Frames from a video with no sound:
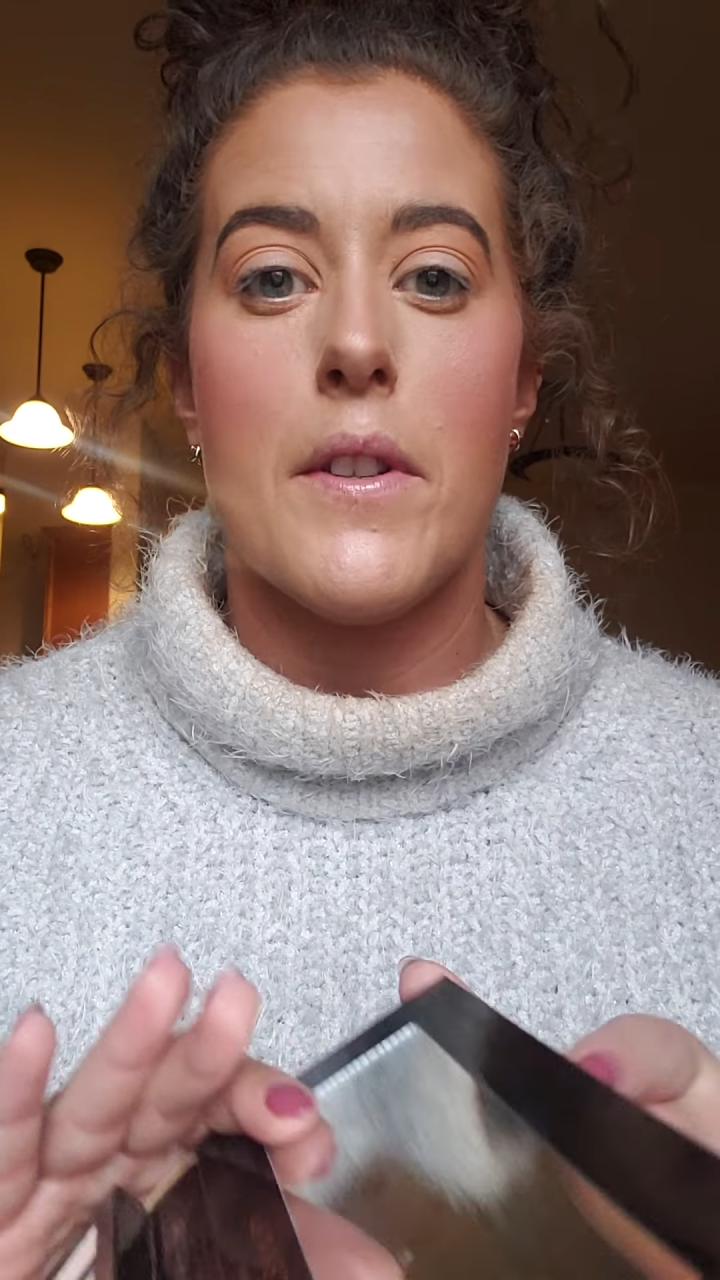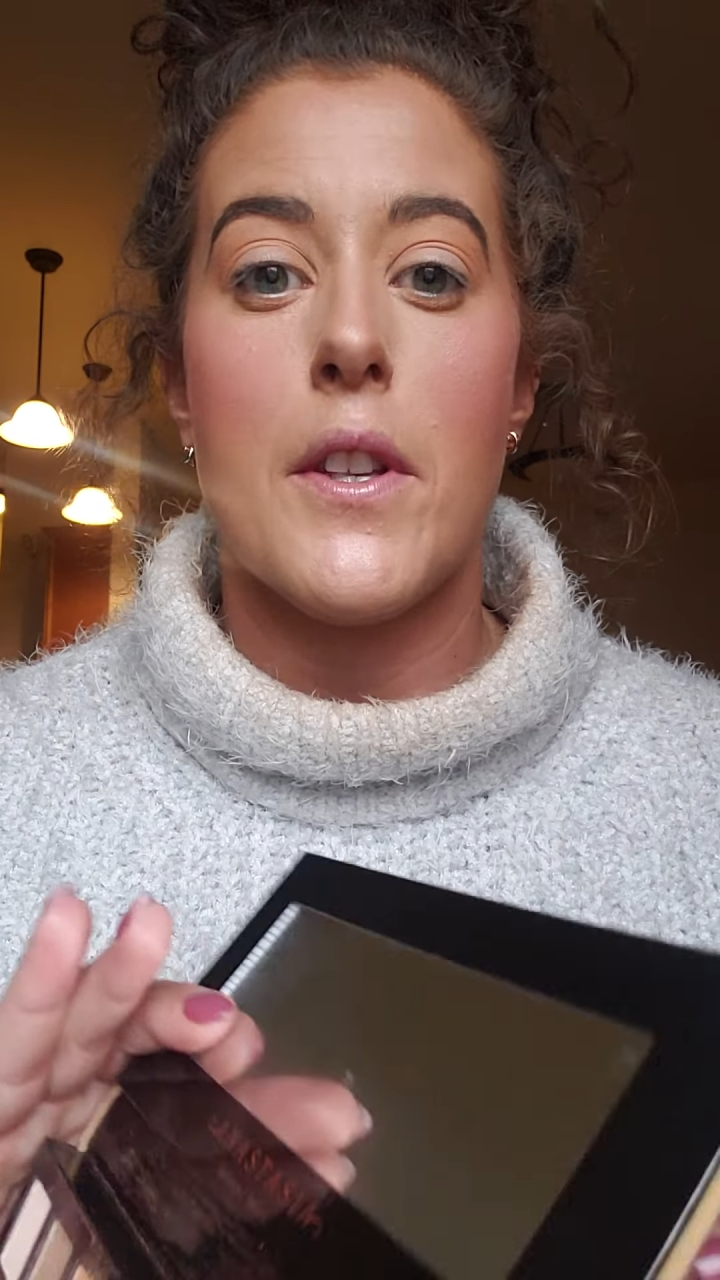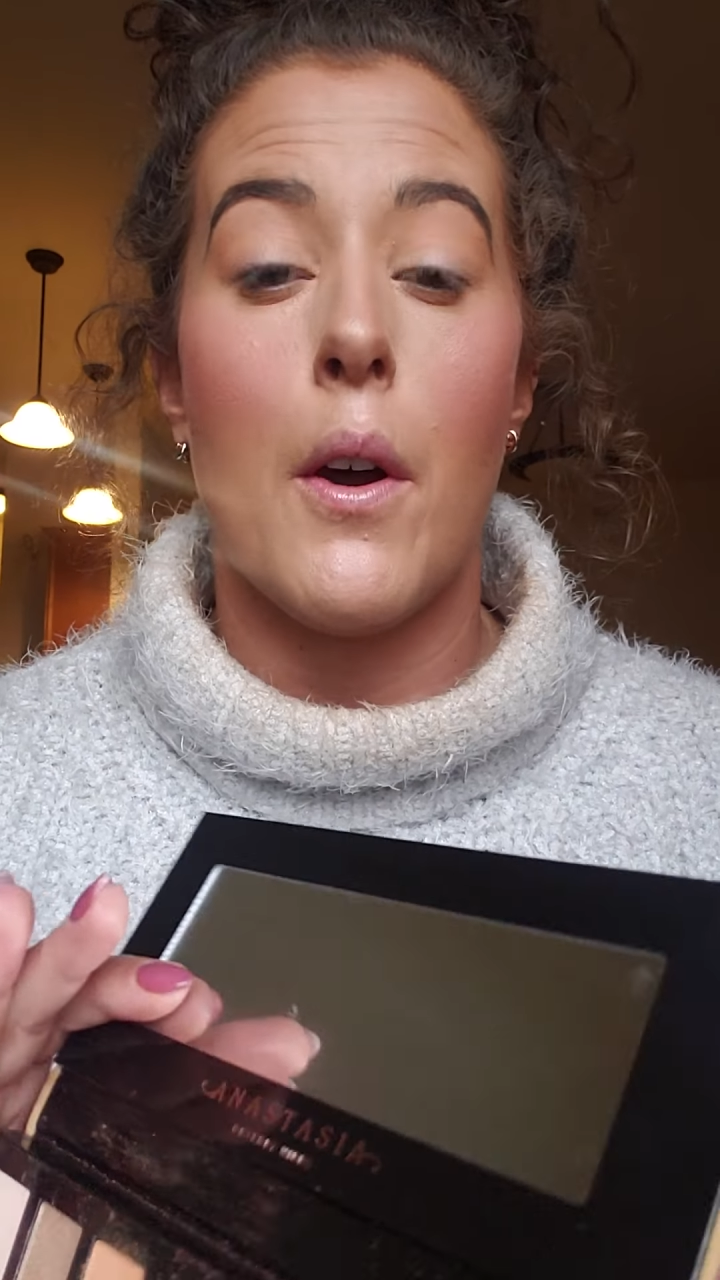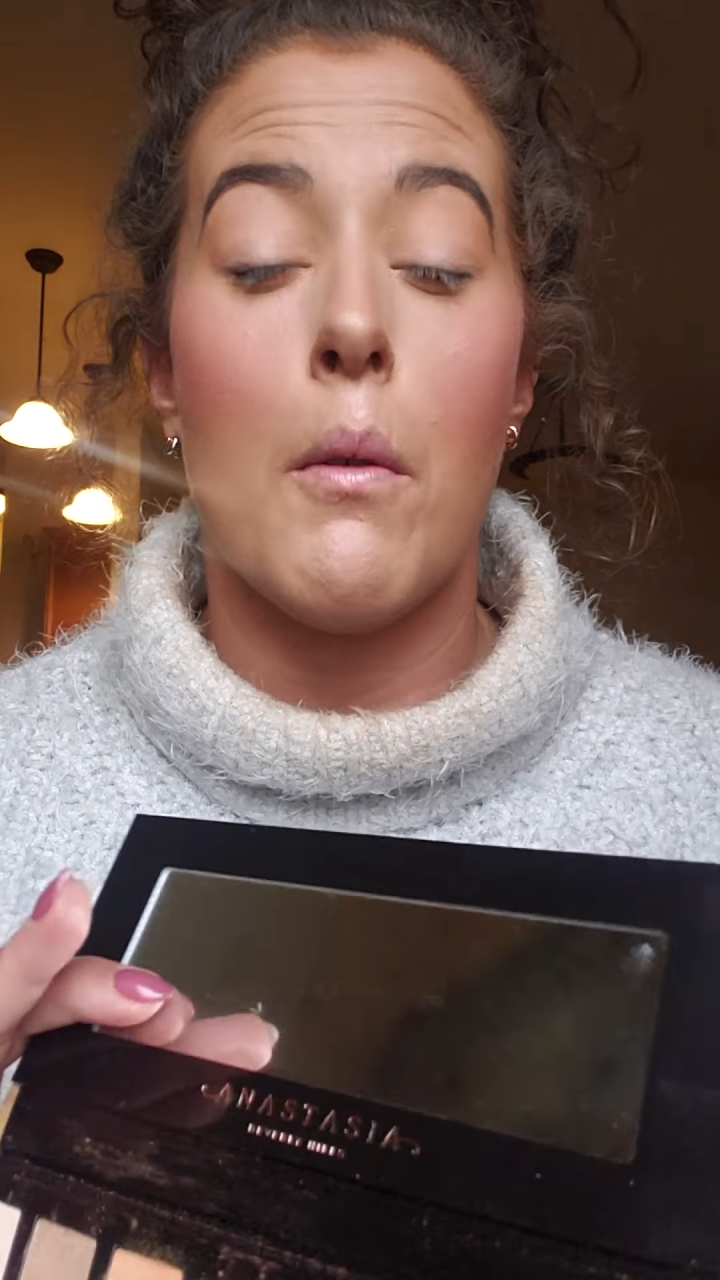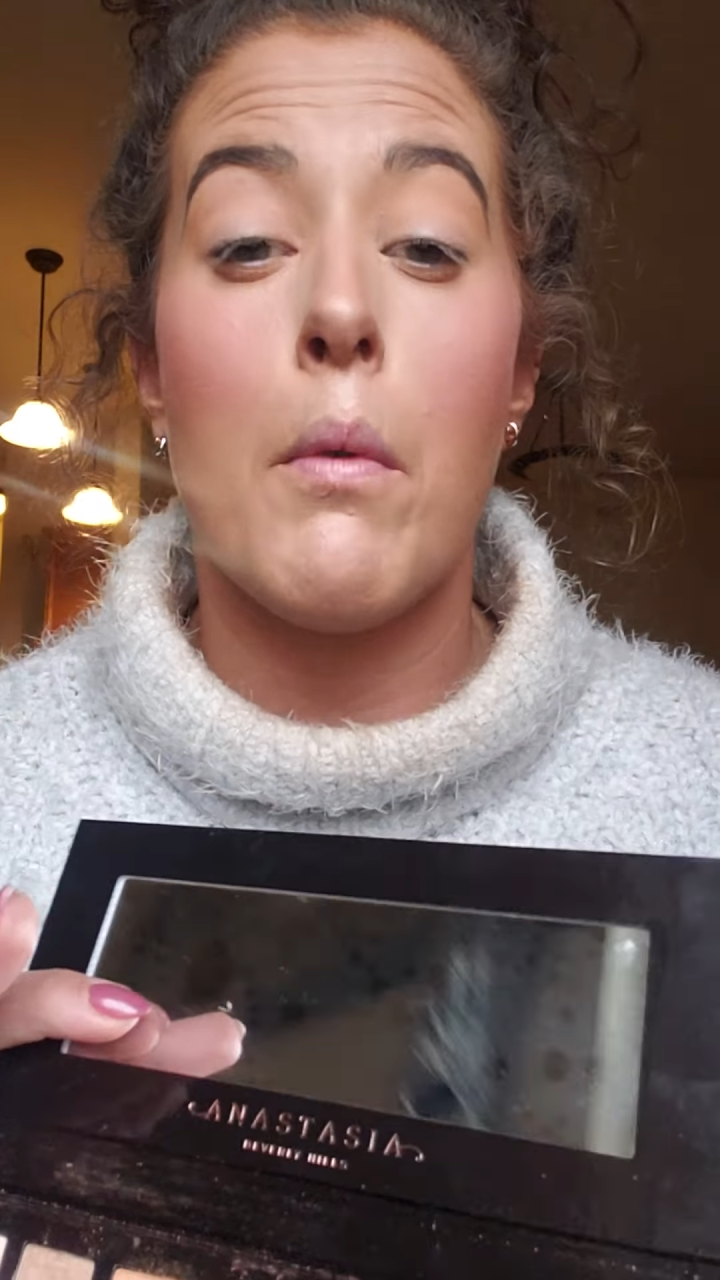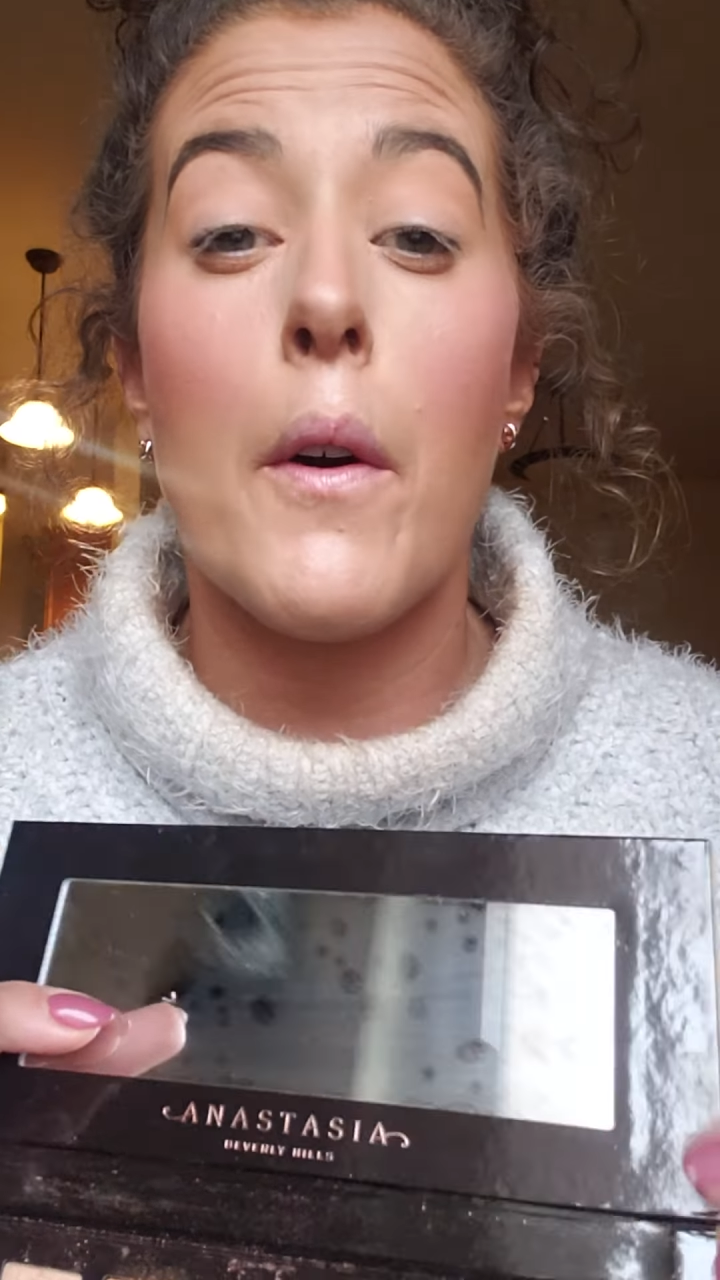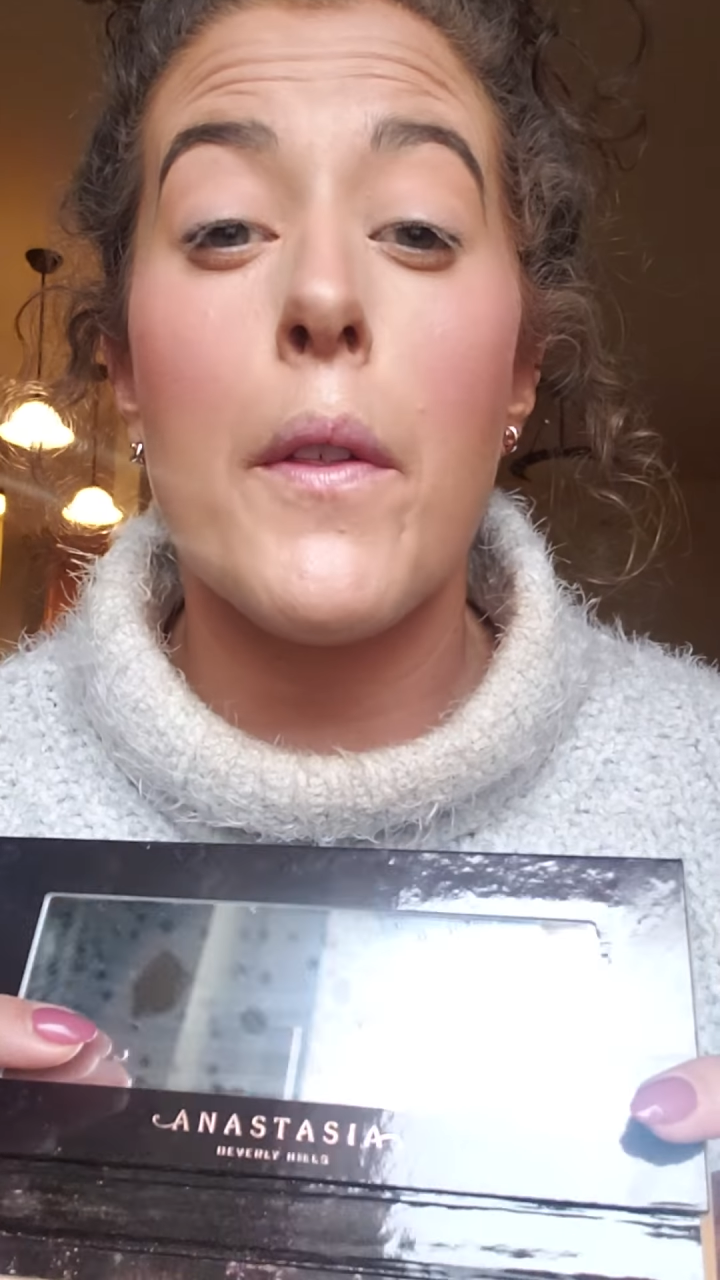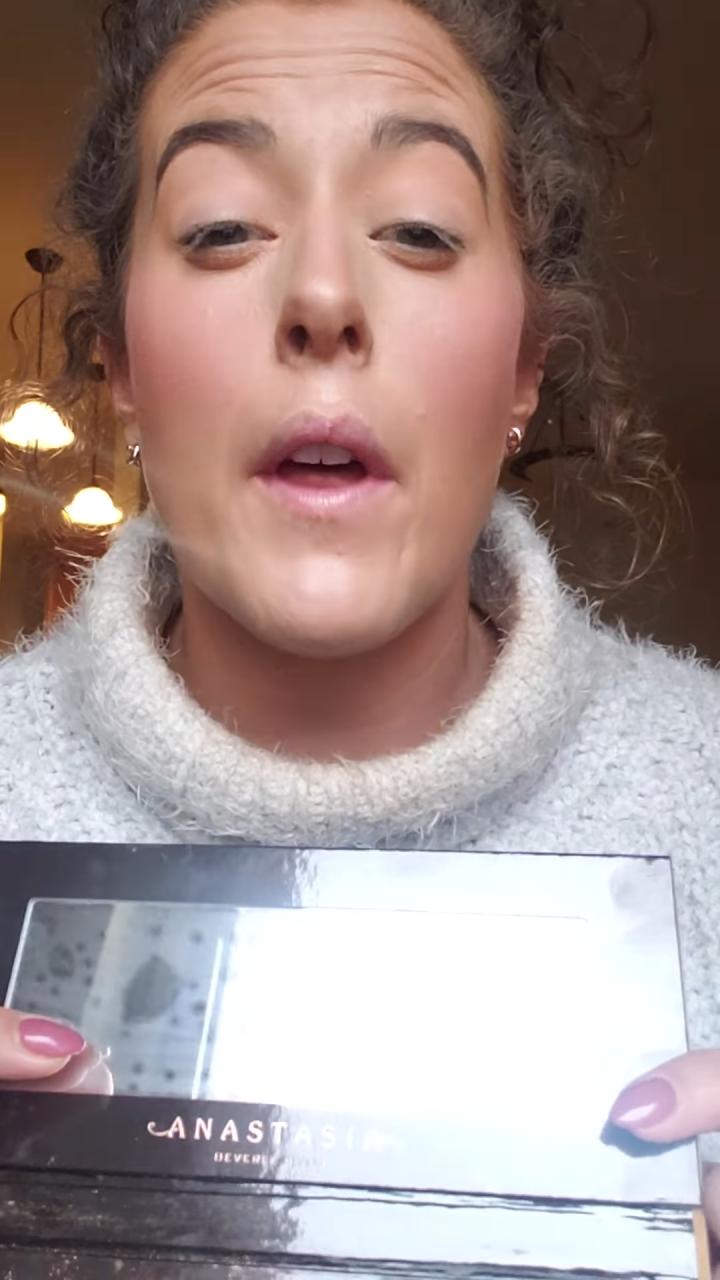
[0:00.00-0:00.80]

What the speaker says: so both